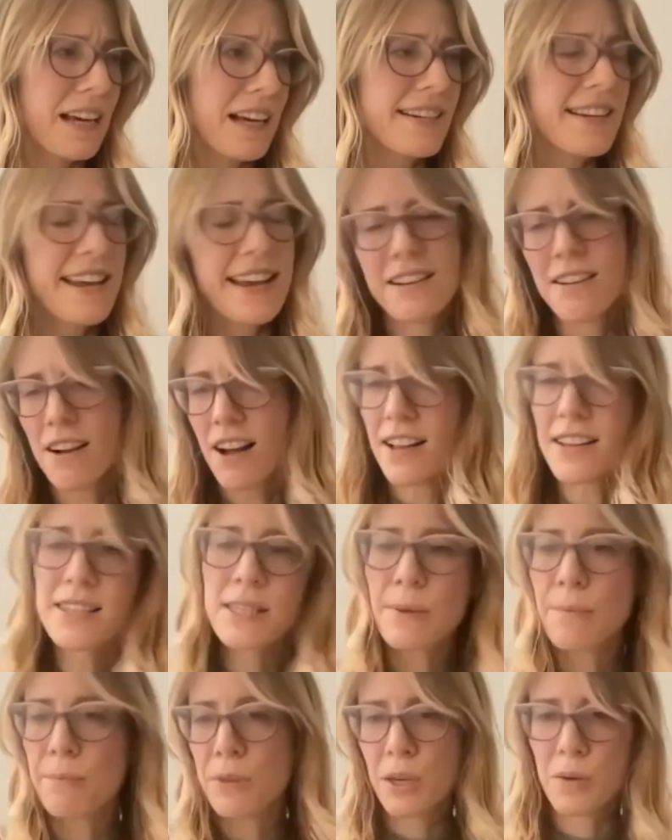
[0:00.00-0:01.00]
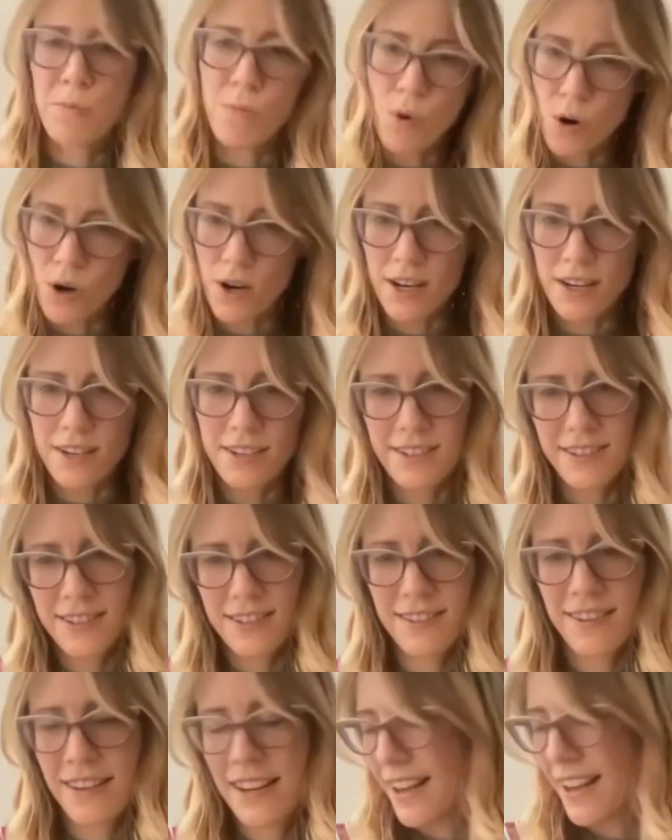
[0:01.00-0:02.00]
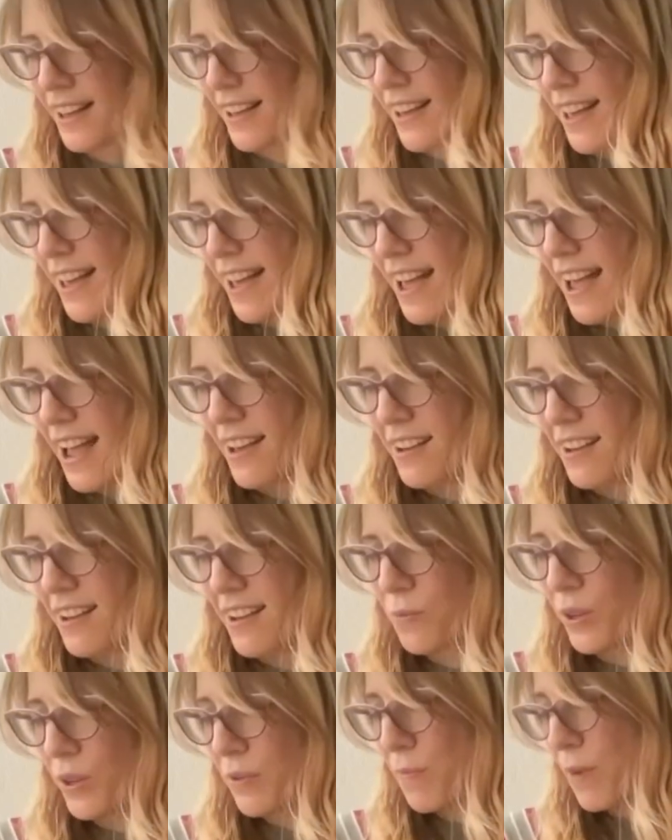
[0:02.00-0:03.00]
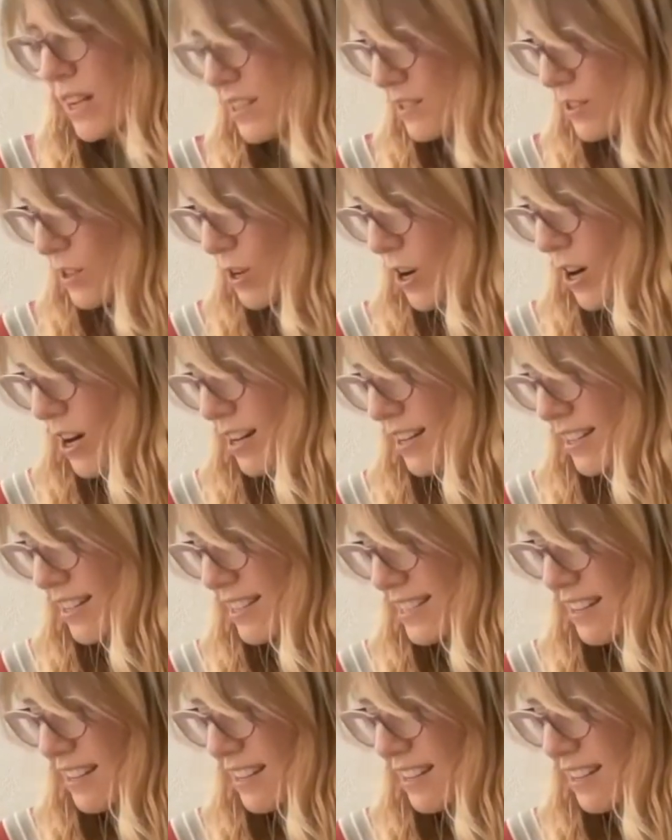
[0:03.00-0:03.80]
take on something more. And with Monster Heart, it's